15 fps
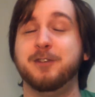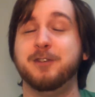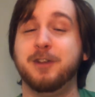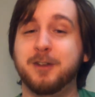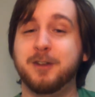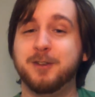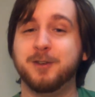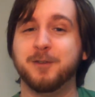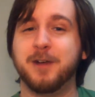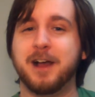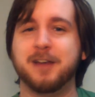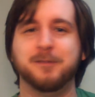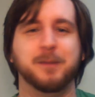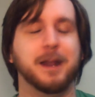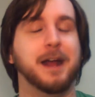She could
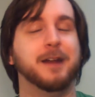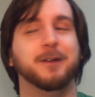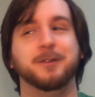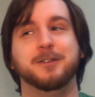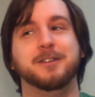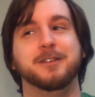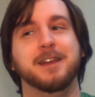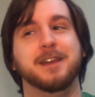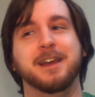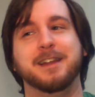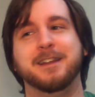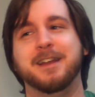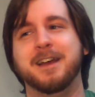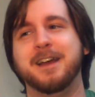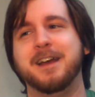survive, but I don't see it.
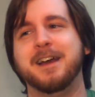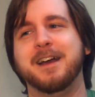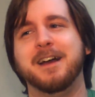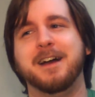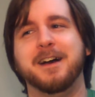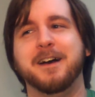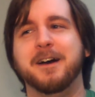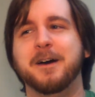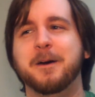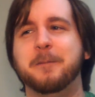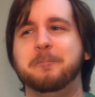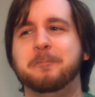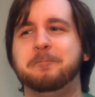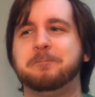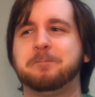Um,